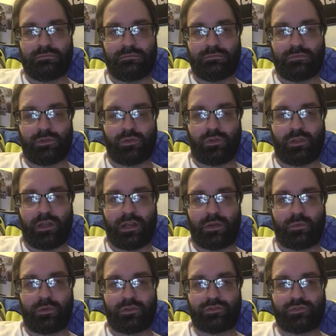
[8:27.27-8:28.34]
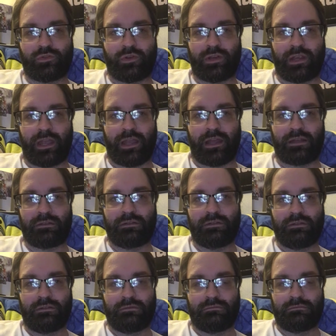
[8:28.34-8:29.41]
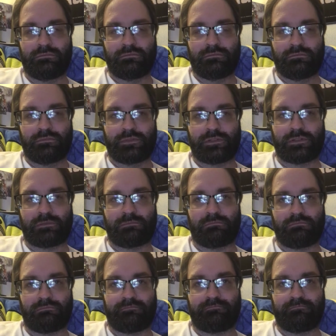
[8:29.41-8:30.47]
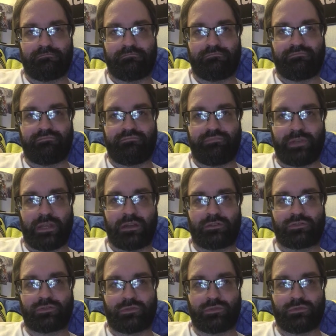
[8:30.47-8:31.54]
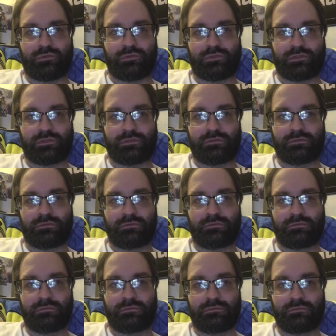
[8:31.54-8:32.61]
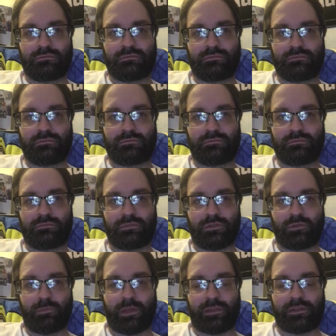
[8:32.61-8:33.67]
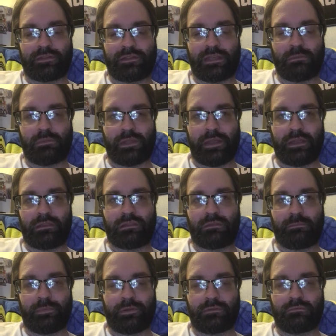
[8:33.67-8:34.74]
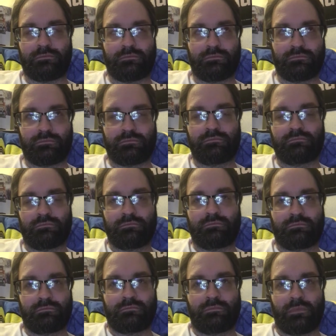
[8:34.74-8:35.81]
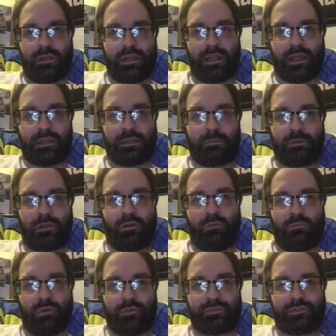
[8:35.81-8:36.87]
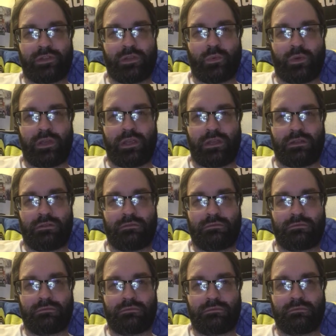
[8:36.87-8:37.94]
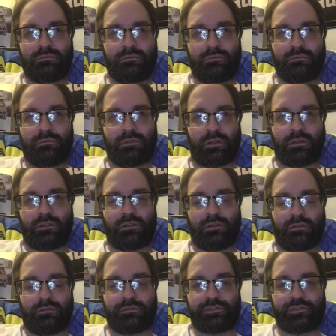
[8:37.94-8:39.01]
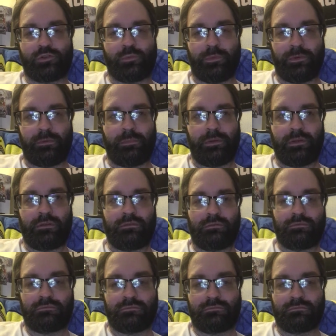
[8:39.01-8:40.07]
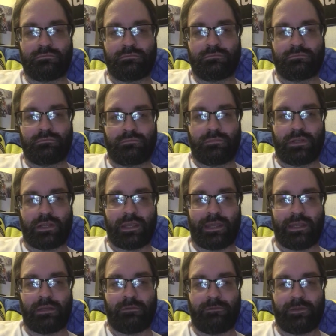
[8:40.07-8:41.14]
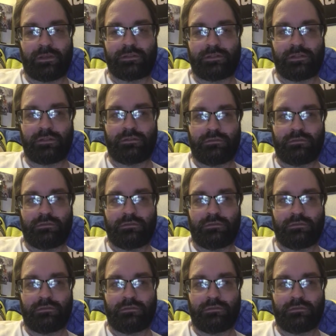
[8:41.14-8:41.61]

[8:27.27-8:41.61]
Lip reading: local hardware store and I got some bigger screws. They're about the same length, but I got them to go most of the way in. Looked a little stupid, but I kind of fixed it.